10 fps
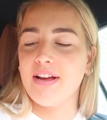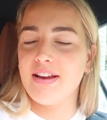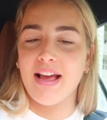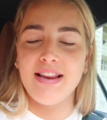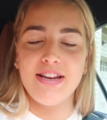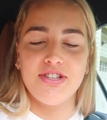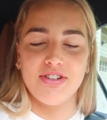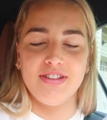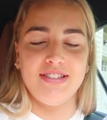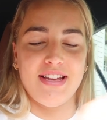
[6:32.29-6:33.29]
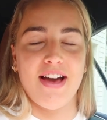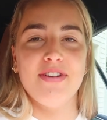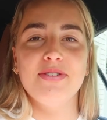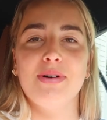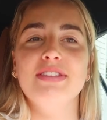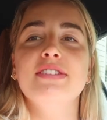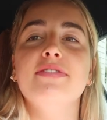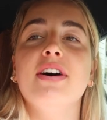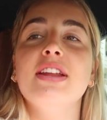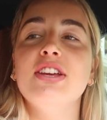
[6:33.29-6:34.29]
on, I need to turn this down. Gwen
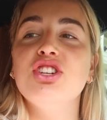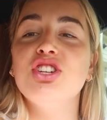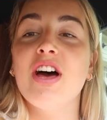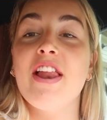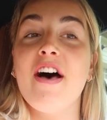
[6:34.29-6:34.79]
Stefani, shut